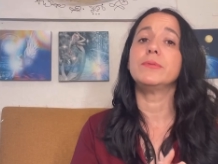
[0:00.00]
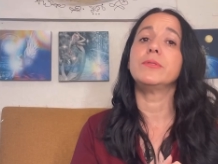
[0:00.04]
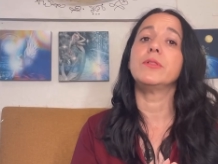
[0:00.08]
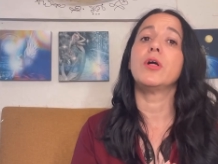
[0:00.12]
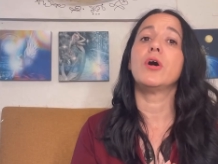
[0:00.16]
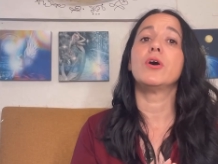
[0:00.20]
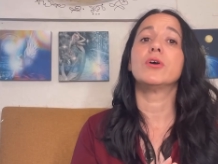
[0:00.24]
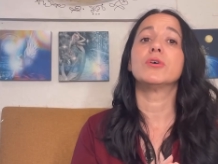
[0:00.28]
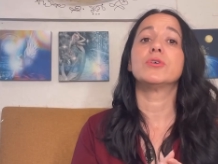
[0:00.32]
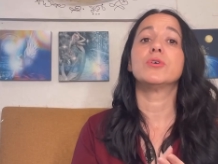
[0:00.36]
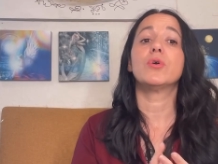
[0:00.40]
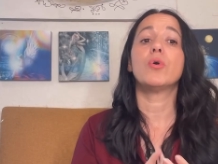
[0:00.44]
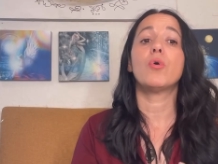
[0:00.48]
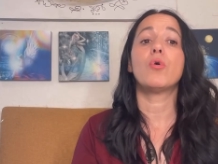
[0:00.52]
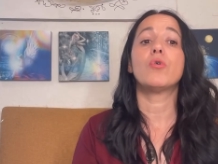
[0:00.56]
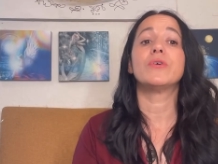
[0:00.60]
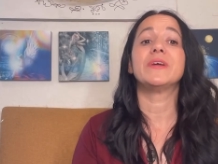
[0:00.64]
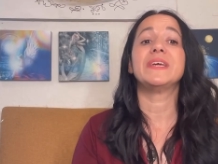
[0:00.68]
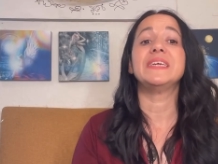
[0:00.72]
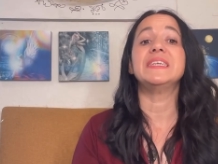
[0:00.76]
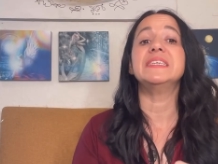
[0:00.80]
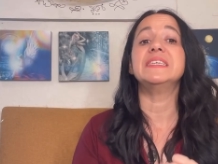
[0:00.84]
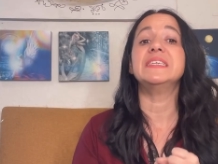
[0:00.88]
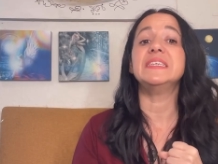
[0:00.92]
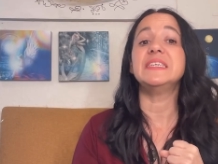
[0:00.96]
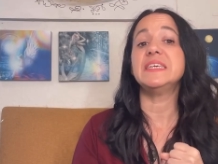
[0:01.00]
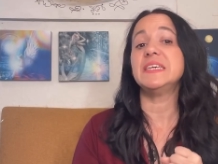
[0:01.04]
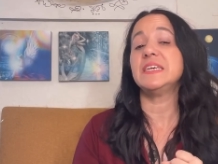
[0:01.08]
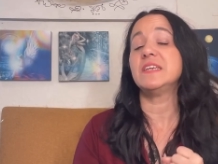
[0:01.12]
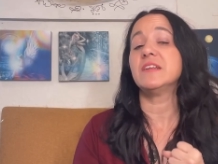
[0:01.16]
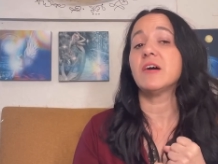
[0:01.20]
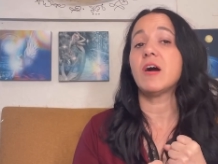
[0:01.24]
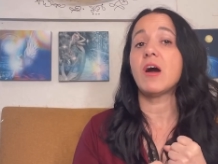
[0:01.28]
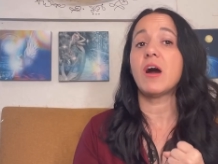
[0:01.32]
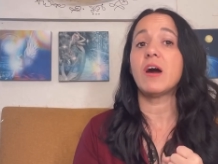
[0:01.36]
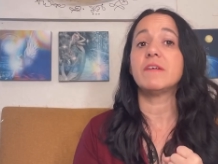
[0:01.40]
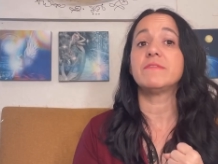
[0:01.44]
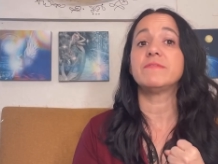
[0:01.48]
blocked, or in
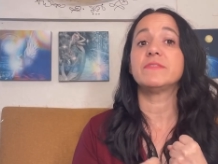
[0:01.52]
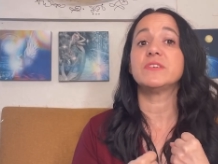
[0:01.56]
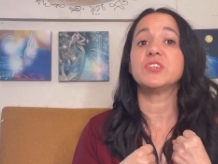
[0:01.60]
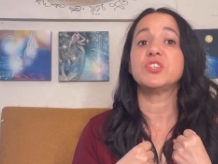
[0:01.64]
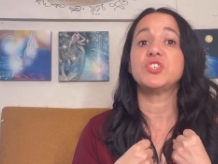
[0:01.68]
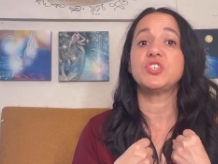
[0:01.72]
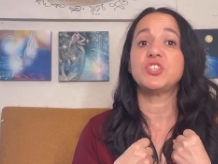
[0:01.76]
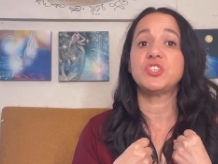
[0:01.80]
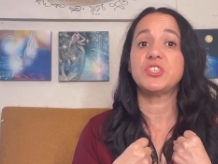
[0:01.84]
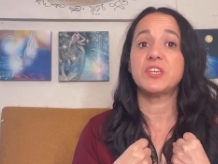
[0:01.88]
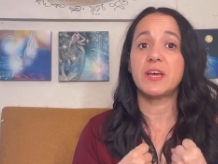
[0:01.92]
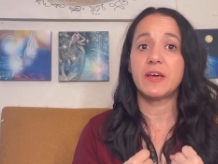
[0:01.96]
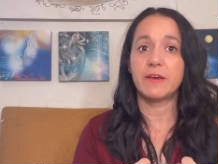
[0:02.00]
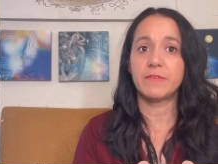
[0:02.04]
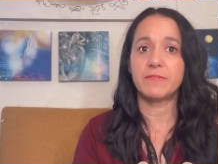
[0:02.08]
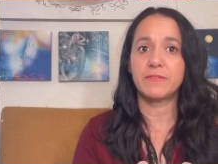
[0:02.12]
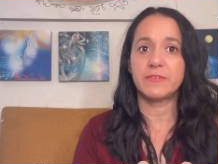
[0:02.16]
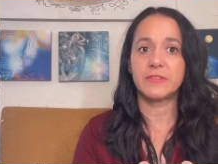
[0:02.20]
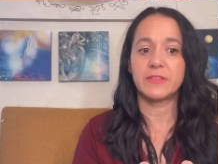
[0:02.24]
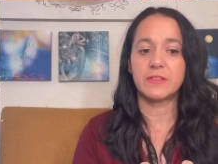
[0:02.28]
need of a shift.